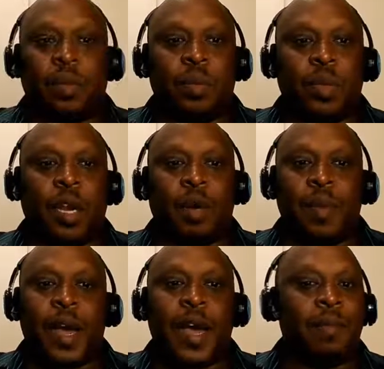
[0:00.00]
So
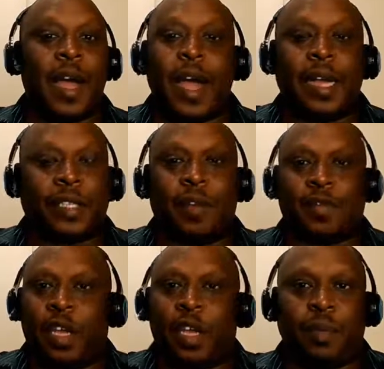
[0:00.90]
my hats off
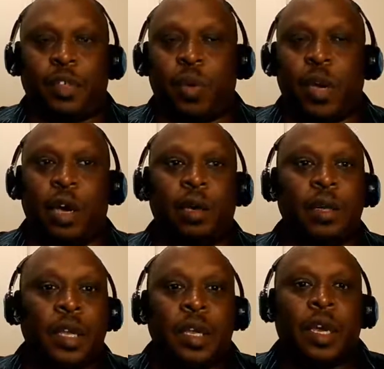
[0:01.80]
to him as well.
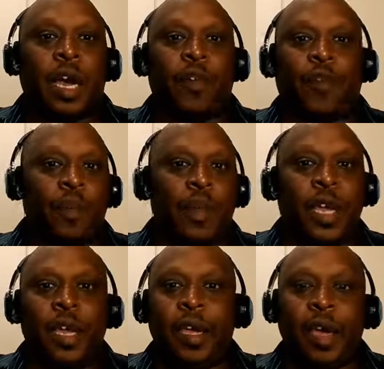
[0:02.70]
For
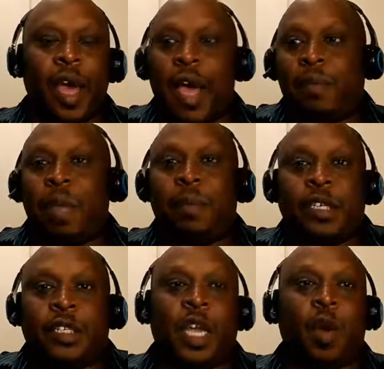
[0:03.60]
me, I'm going
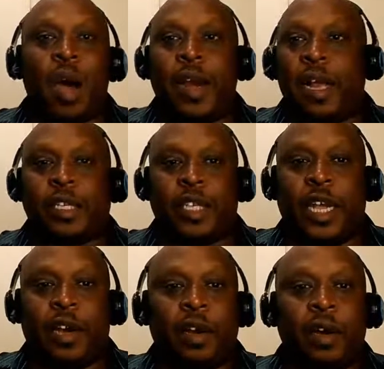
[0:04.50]
to say Quan
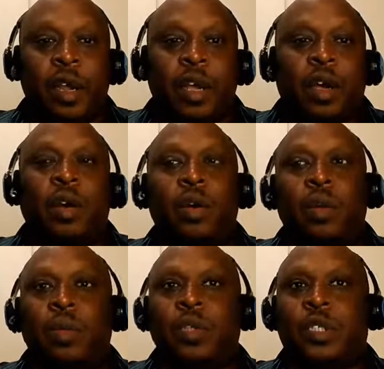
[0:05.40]
Alexander, who